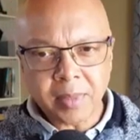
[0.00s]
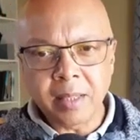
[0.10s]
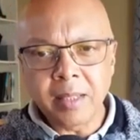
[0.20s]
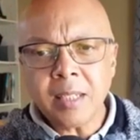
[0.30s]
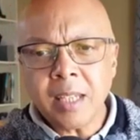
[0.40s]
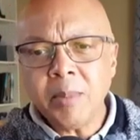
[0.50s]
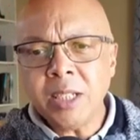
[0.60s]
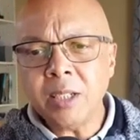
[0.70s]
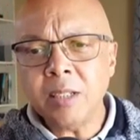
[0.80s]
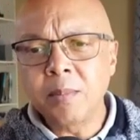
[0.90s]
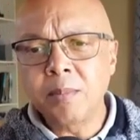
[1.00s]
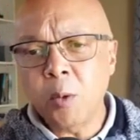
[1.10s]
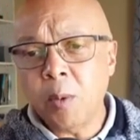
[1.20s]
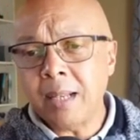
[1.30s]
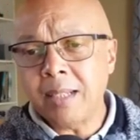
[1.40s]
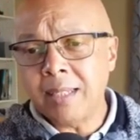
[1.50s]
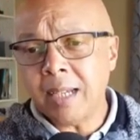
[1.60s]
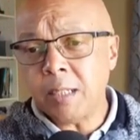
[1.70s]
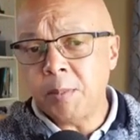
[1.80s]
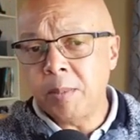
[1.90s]
Now, these images may well
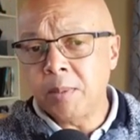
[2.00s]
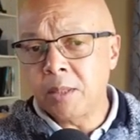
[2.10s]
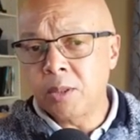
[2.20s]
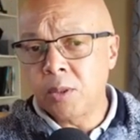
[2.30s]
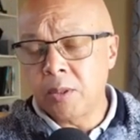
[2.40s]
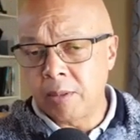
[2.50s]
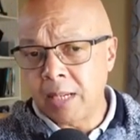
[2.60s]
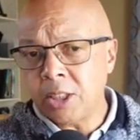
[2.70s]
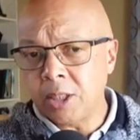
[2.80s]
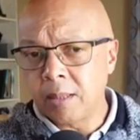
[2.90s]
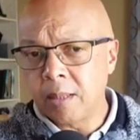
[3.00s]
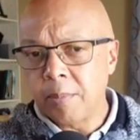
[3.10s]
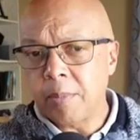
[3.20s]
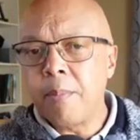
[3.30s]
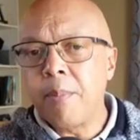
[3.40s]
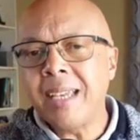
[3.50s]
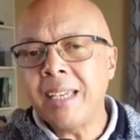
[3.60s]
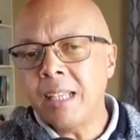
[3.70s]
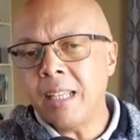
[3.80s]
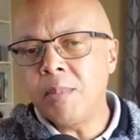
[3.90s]
entice people to the religion by
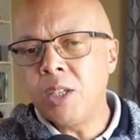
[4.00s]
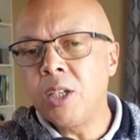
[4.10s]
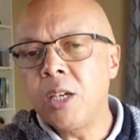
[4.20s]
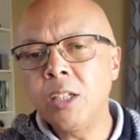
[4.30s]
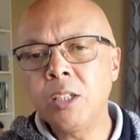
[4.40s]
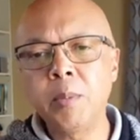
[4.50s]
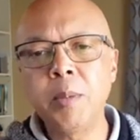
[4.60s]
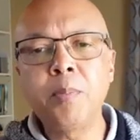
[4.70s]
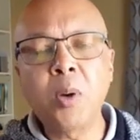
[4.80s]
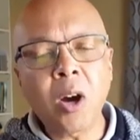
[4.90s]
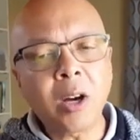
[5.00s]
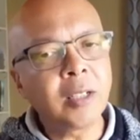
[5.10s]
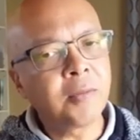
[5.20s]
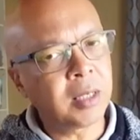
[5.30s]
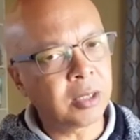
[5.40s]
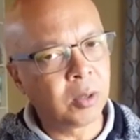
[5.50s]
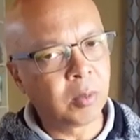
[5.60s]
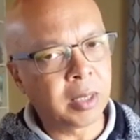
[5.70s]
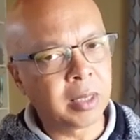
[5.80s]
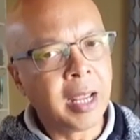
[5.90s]
making them yearn to be part of such a
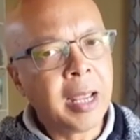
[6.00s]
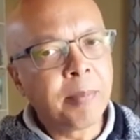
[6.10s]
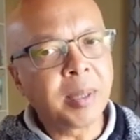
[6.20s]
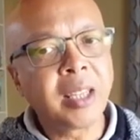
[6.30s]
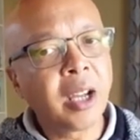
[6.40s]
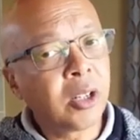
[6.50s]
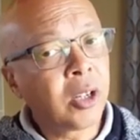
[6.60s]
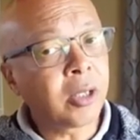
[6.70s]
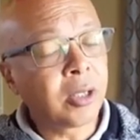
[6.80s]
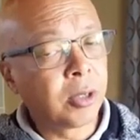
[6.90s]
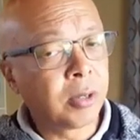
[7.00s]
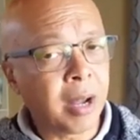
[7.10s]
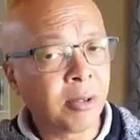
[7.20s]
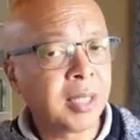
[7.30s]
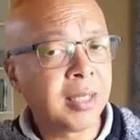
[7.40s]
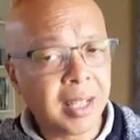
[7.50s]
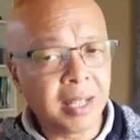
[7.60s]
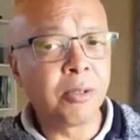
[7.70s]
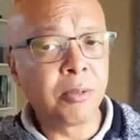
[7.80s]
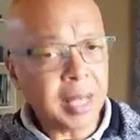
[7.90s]
world, but they are not grounded
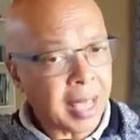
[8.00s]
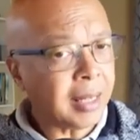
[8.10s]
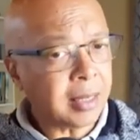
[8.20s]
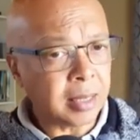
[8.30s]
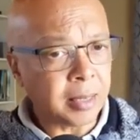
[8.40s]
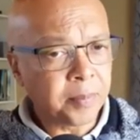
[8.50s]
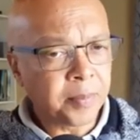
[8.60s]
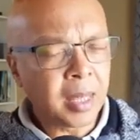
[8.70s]
in reality.